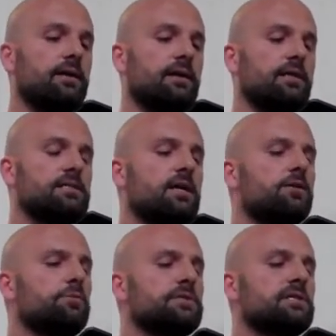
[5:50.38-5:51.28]
Instead, it
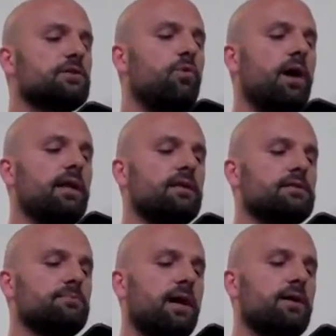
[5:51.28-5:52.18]
was this
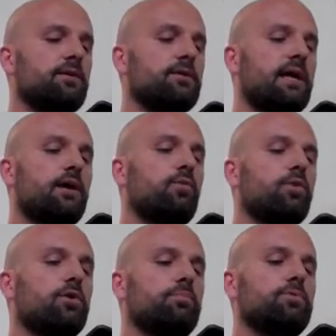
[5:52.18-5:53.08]
quietness about her, like a
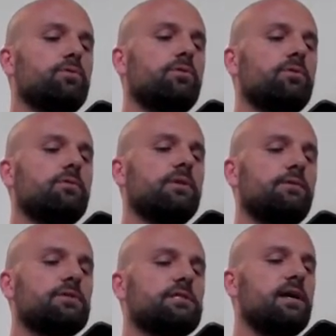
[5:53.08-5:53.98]
whirlpool that
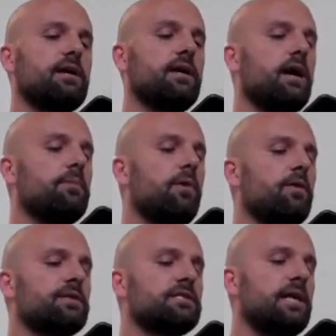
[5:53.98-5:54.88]
was sucking up all
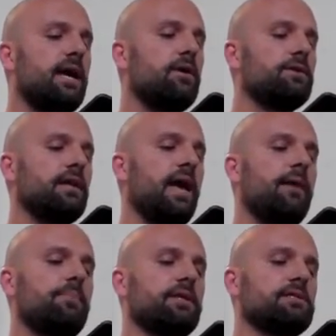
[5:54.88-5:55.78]
the sound and
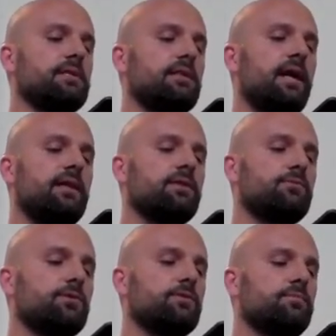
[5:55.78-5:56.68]
happiness and light in the
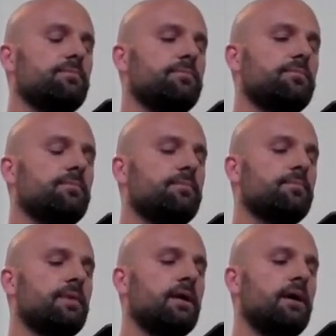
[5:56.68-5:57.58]
room.
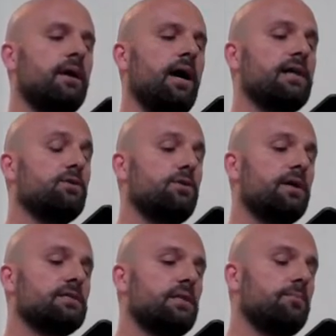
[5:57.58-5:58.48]
I told her
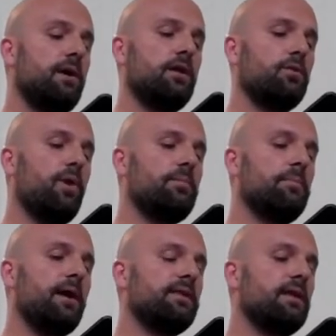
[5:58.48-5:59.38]
I'd send the bottle away, but
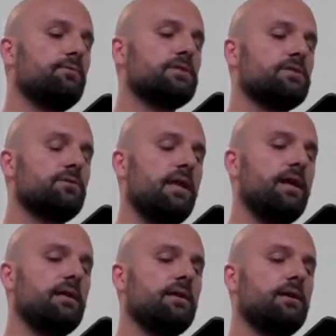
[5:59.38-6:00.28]
by then it was too
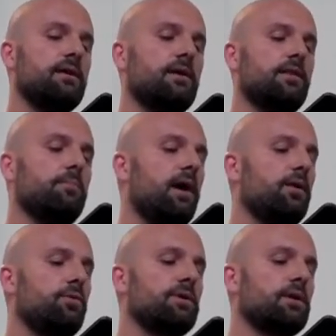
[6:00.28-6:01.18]
late. The
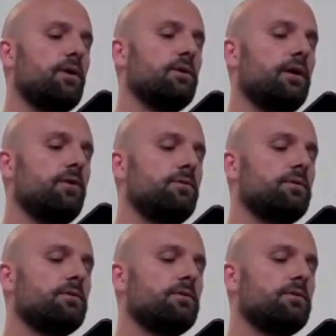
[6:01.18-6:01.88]
bottle wouldn't go alone.